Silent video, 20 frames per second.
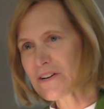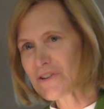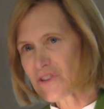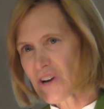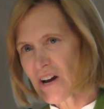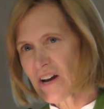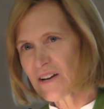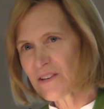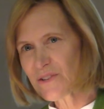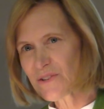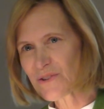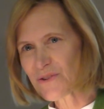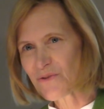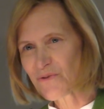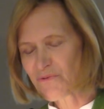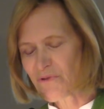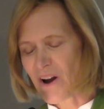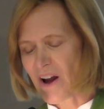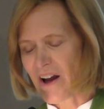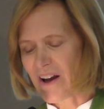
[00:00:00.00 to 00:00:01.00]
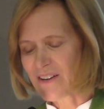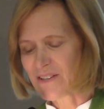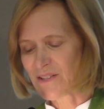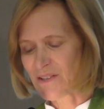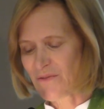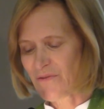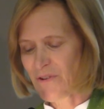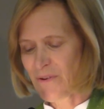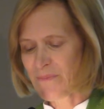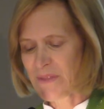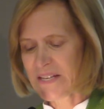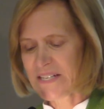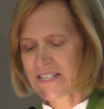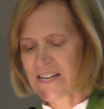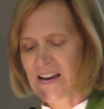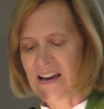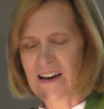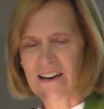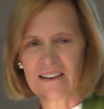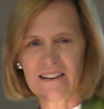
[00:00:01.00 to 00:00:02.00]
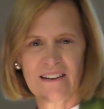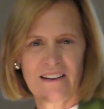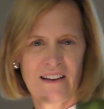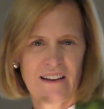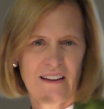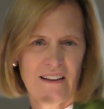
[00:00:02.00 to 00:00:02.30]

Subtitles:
does rise from the dead,